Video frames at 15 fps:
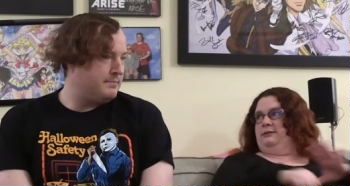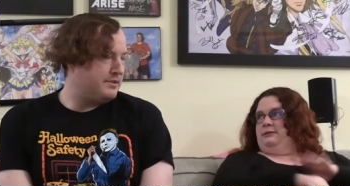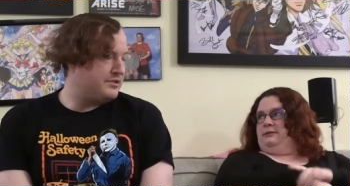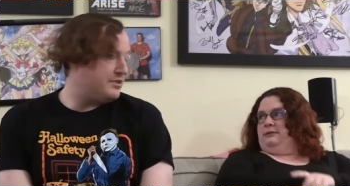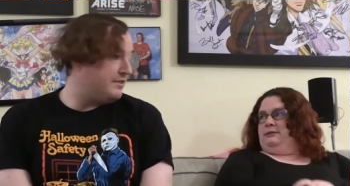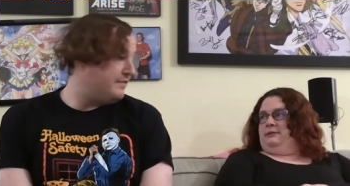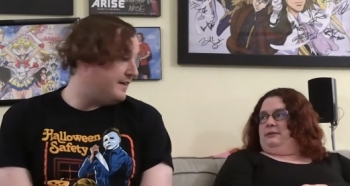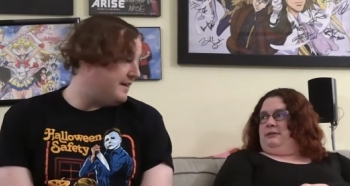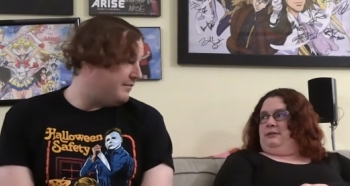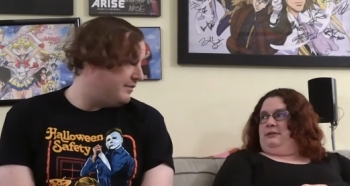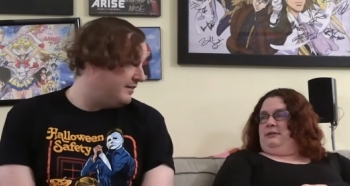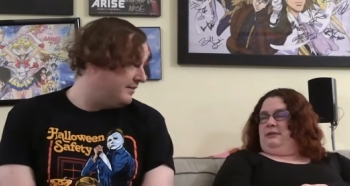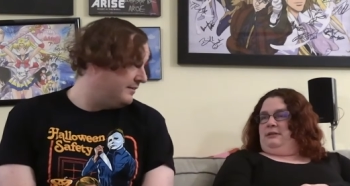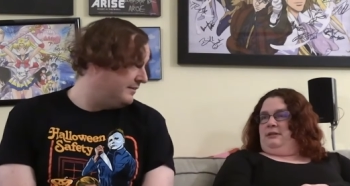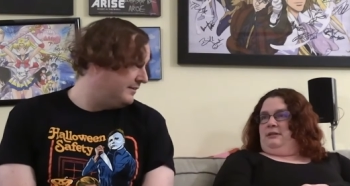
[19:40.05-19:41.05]
Speaker 1: Persona five.
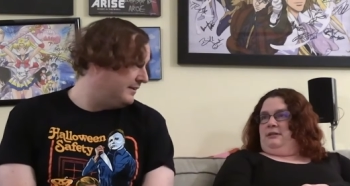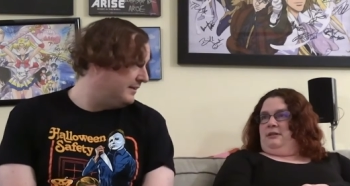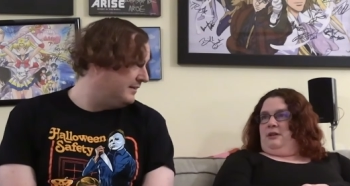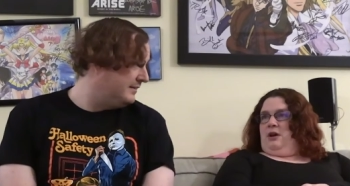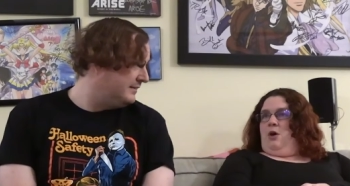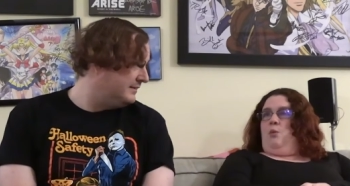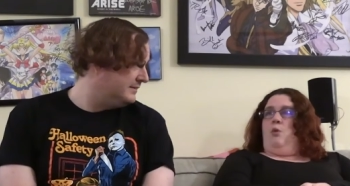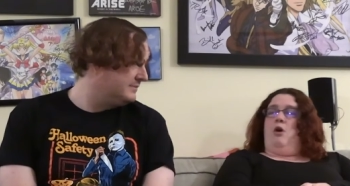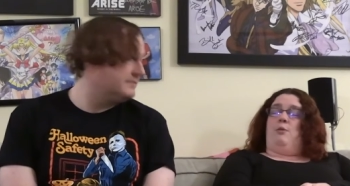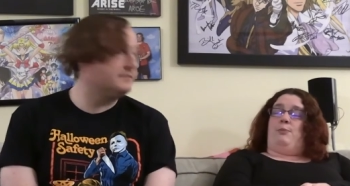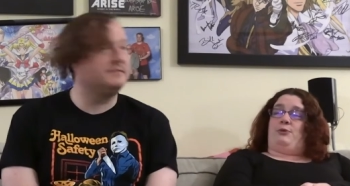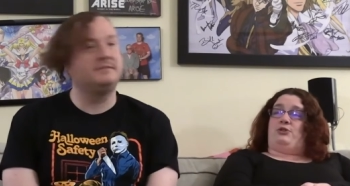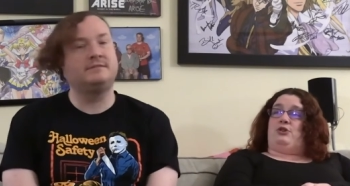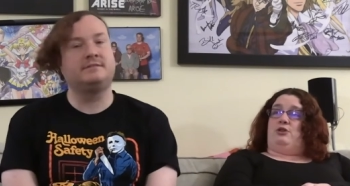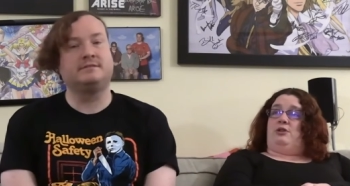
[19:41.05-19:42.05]
Speaker 2: Well,
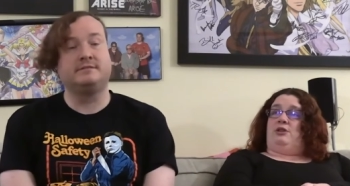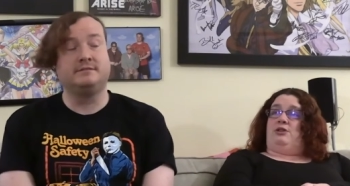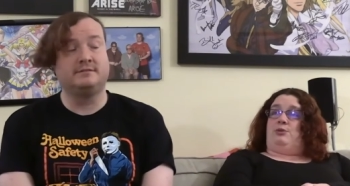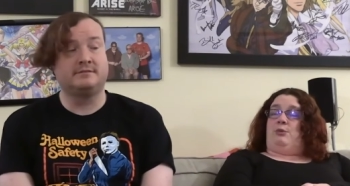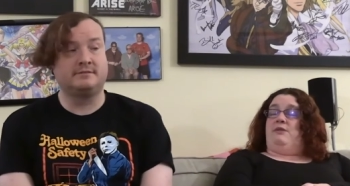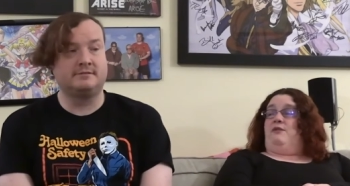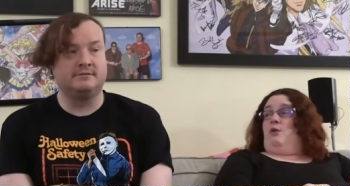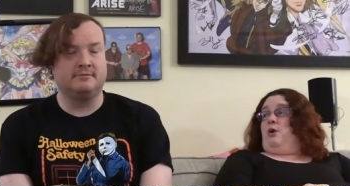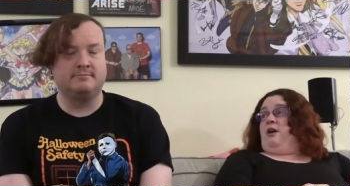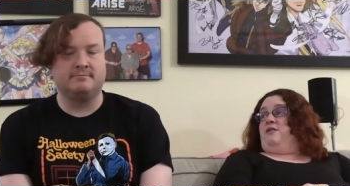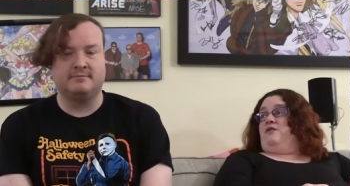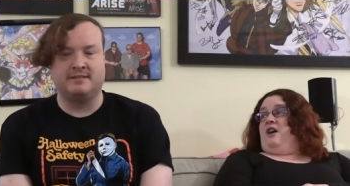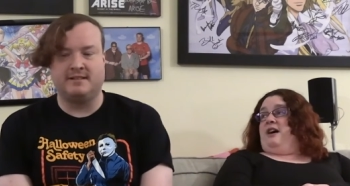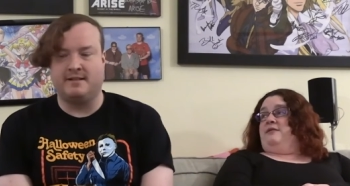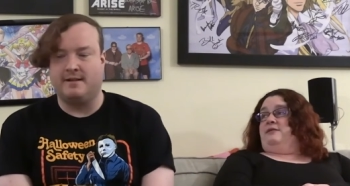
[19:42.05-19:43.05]
Persona three, four,
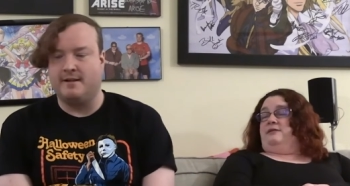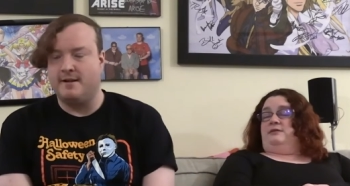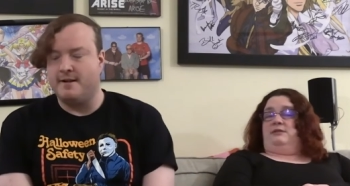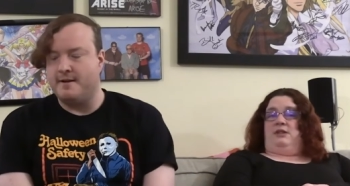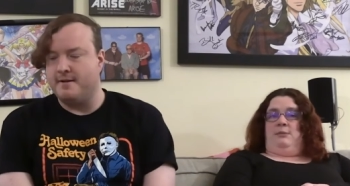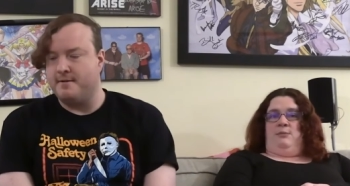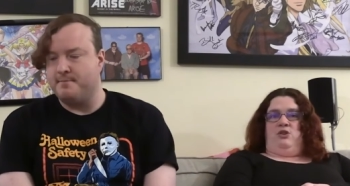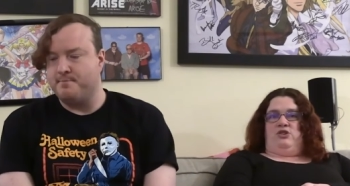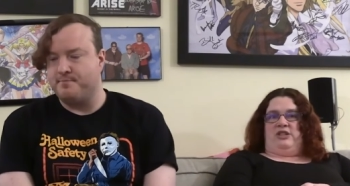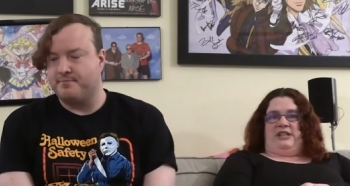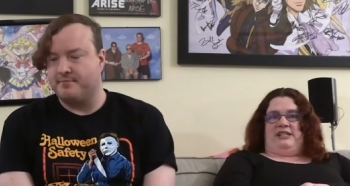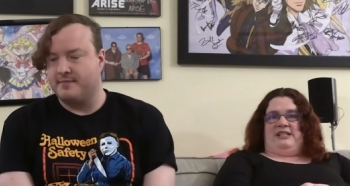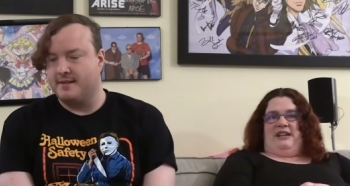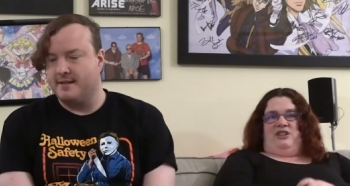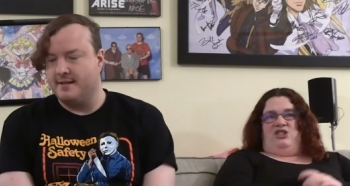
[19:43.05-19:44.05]
and five. The
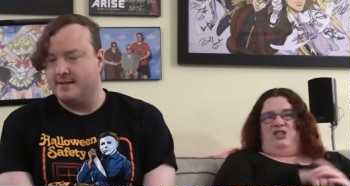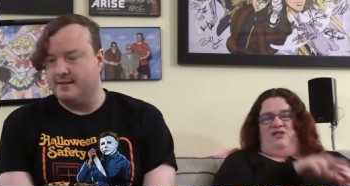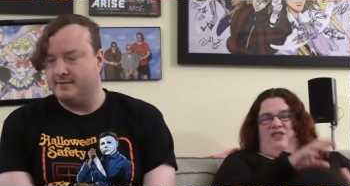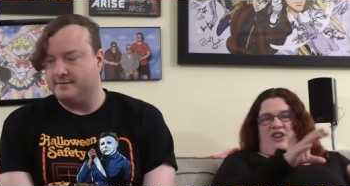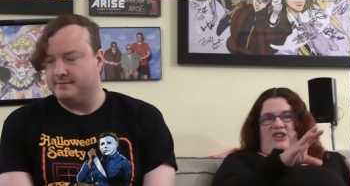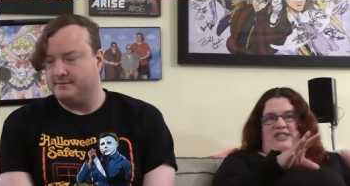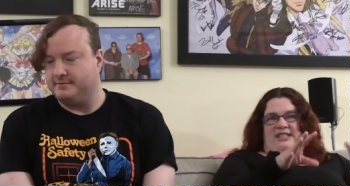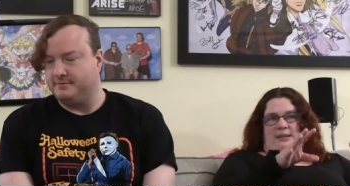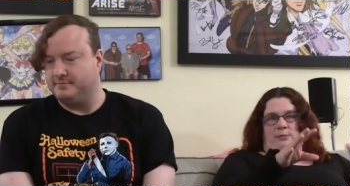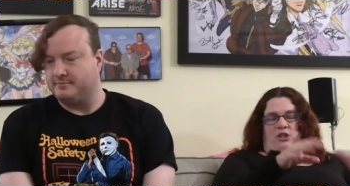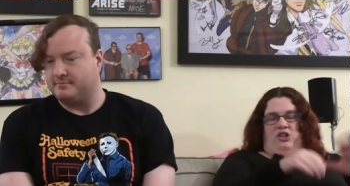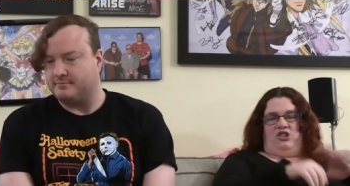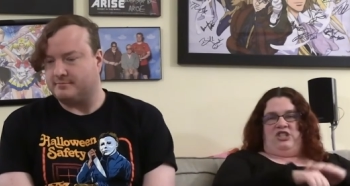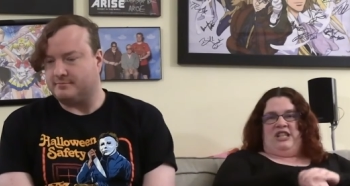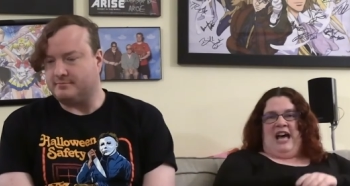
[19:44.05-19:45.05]
music sounds very
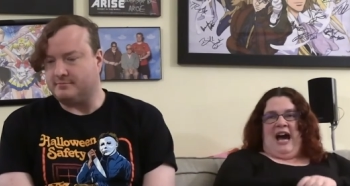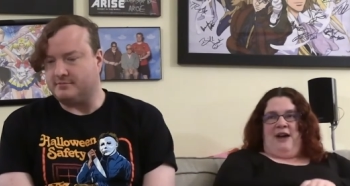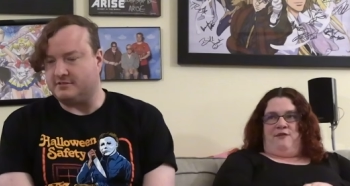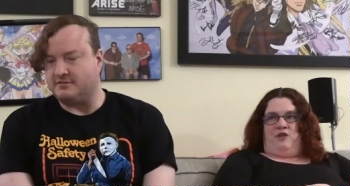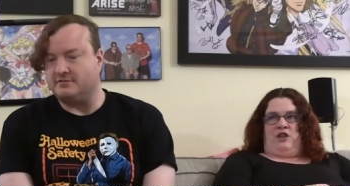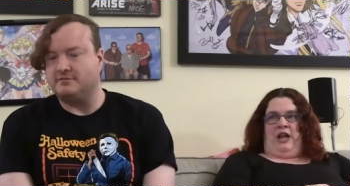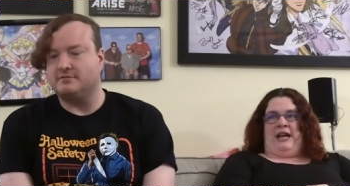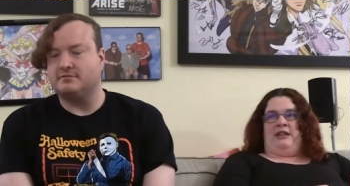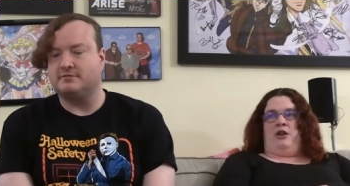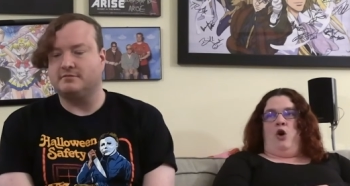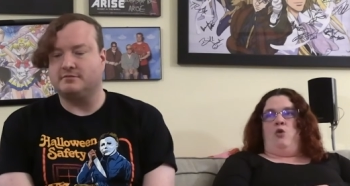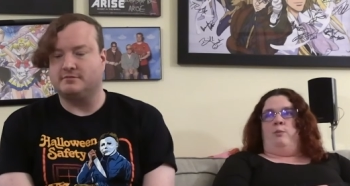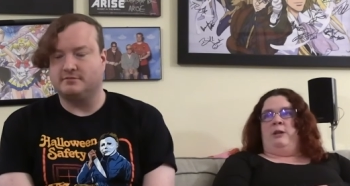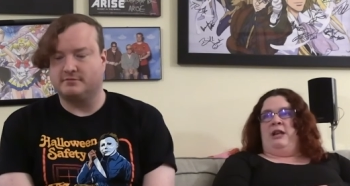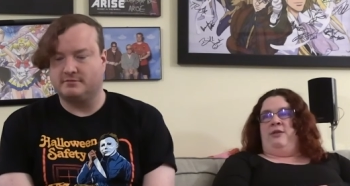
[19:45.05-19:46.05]
similar to that for, like, the
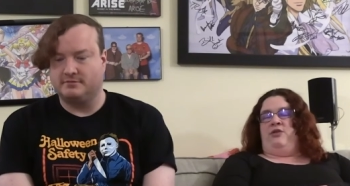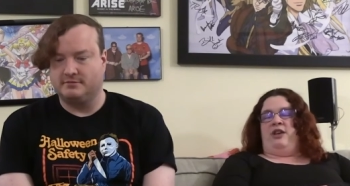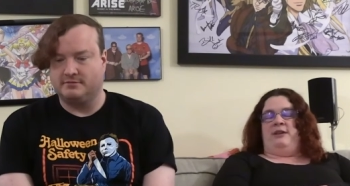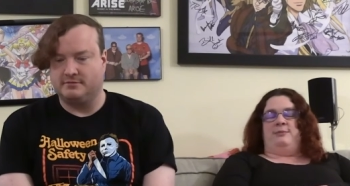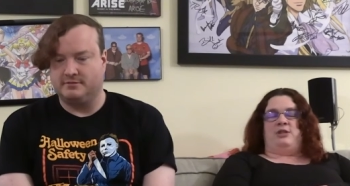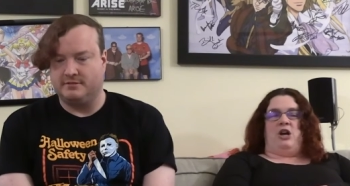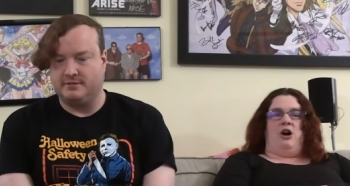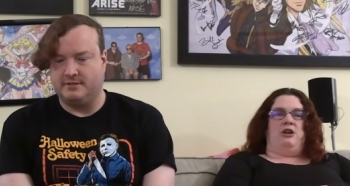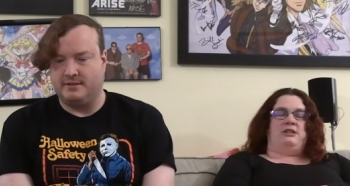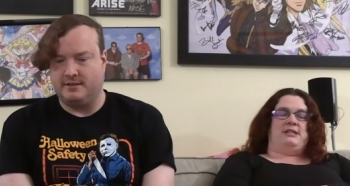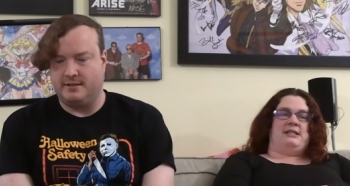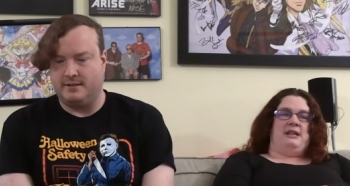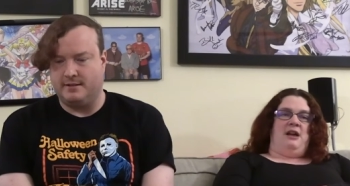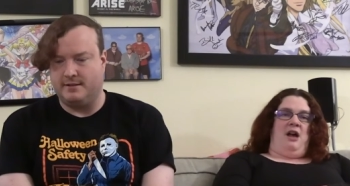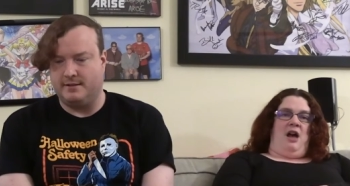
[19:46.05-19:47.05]
opening theme
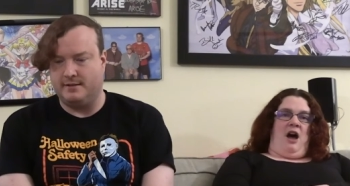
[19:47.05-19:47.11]
songs.